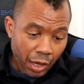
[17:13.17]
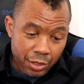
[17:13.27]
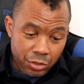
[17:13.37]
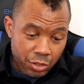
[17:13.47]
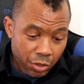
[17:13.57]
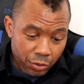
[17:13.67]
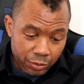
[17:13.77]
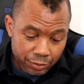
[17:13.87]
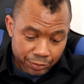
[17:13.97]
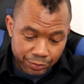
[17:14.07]
And
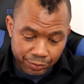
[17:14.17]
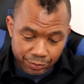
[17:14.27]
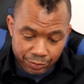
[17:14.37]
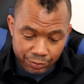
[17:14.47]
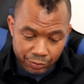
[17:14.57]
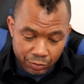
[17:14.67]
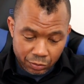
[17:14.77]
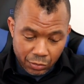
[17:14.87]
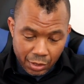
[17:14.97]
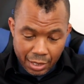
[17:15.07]
so,
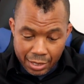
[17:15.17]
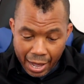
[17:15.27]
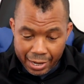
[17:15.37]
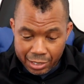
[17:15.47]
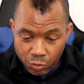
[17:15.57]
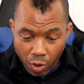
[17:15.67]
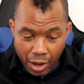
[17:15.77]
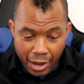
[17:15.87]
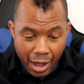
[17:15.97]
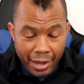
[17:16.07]
that is
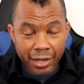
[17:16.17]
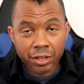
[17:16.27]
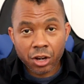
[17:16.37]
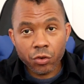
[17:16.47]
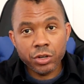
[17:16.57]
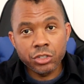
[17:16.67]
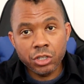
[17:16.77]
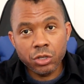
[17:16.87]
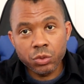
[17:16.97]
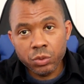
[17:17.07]
why I
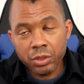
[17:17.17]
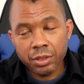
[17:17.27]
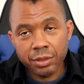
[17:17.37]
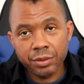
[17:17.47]
encourage you